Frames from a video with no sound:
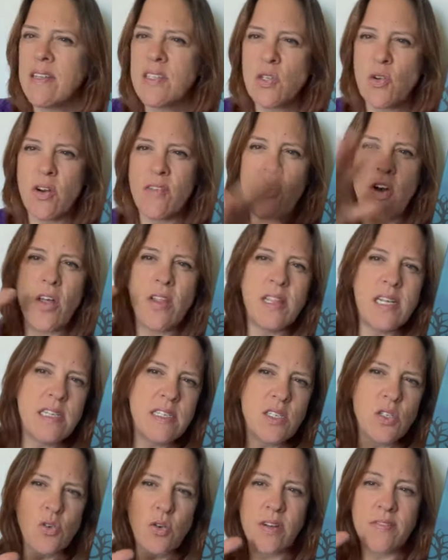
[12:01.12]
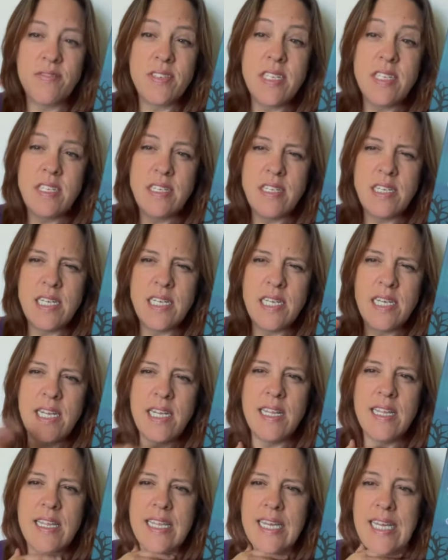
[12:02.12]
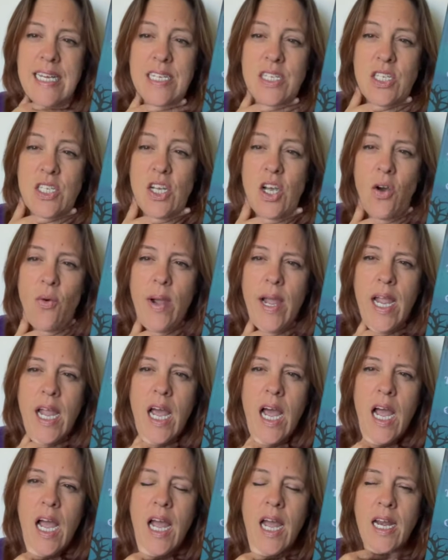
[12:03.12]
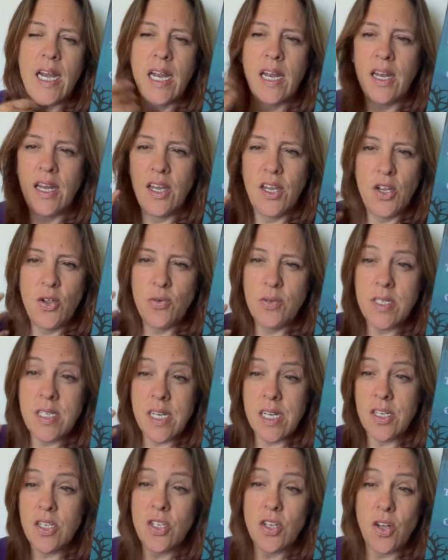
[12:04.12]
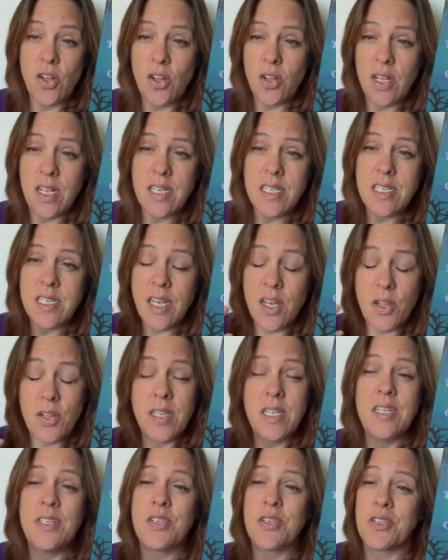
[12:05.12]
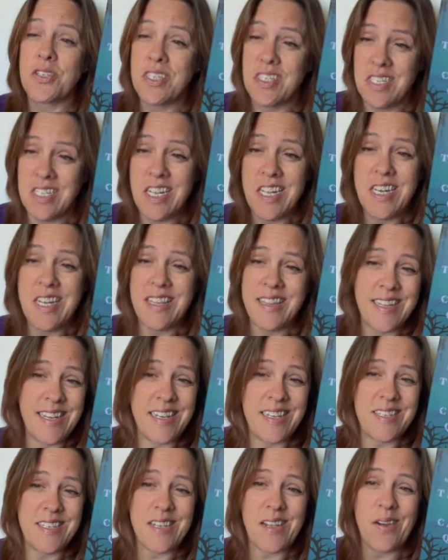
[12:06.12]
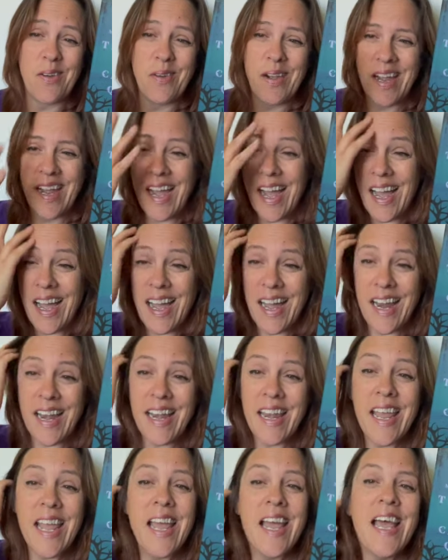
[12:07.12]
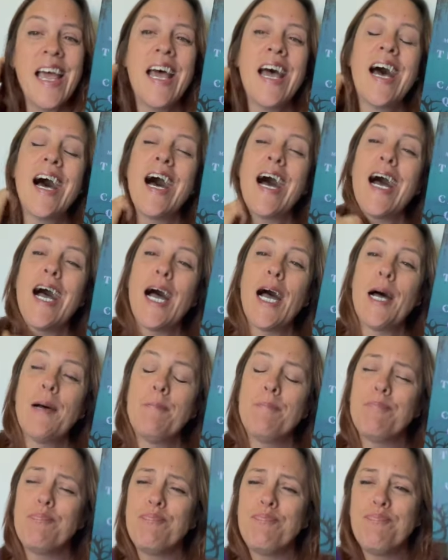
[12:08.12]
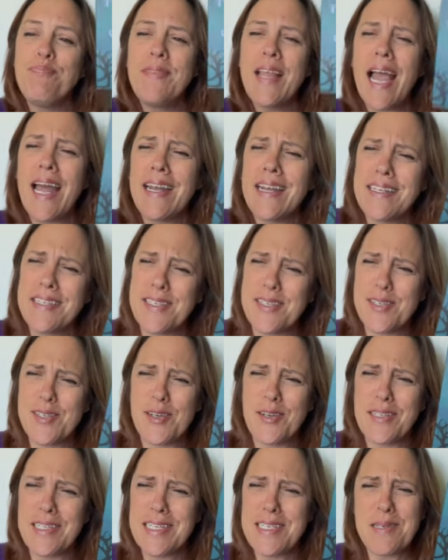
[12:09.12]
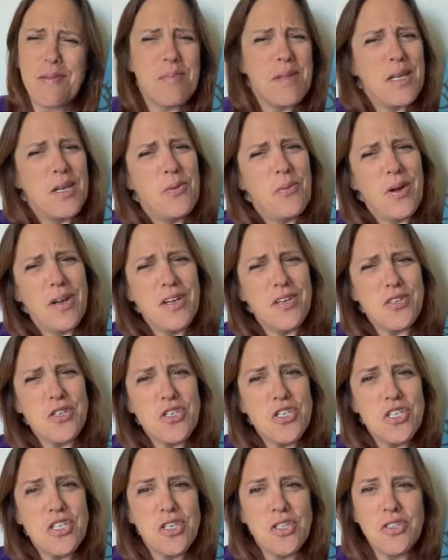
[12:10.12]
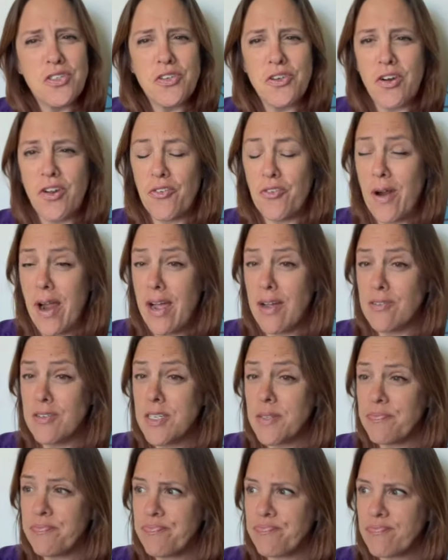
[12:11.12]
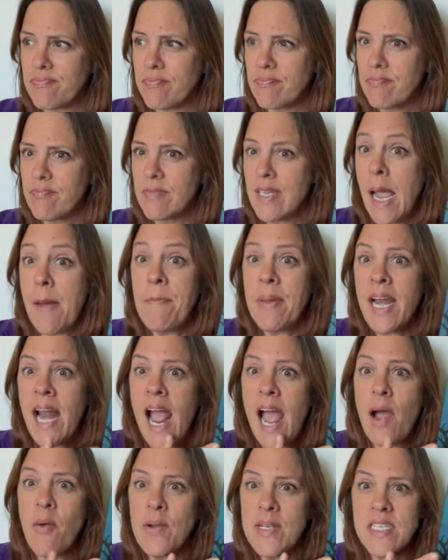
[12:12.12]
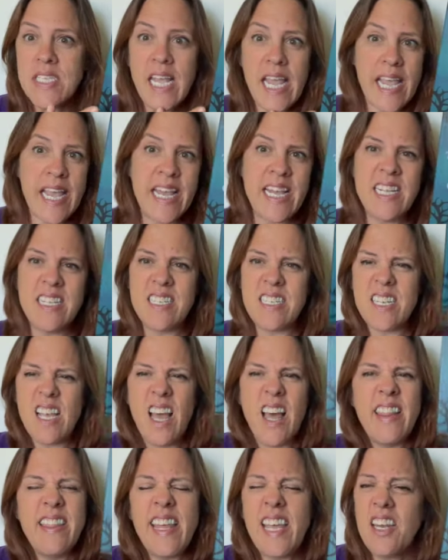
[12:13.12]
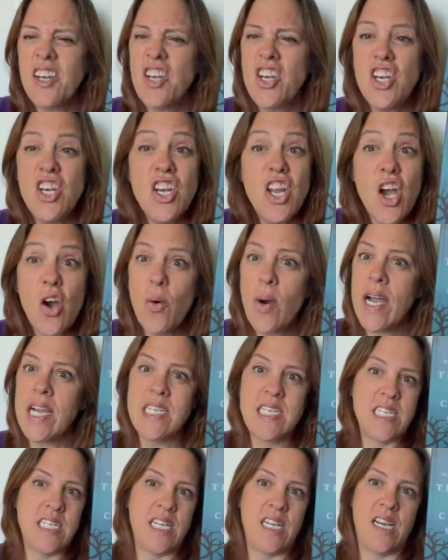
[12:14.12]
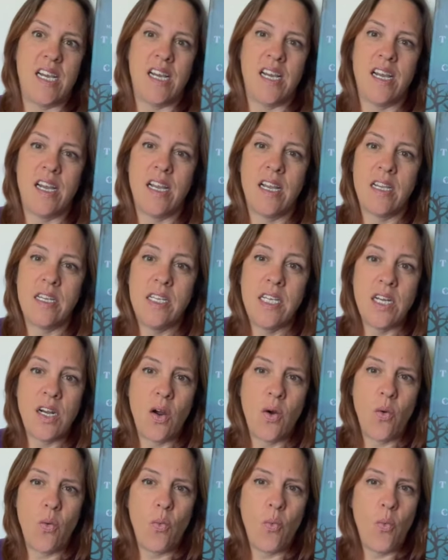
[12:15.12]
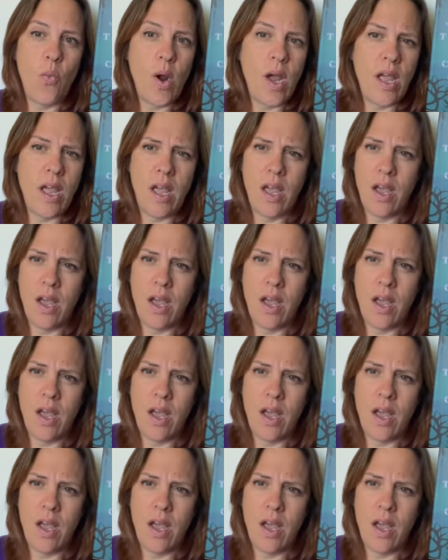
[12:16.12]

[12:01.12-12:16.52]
sort of all these sort of seedy things going on, and you as an adult can tell these are seedy things going on, not necessarily something you want your children around, but how as kids they had no idea, you know, what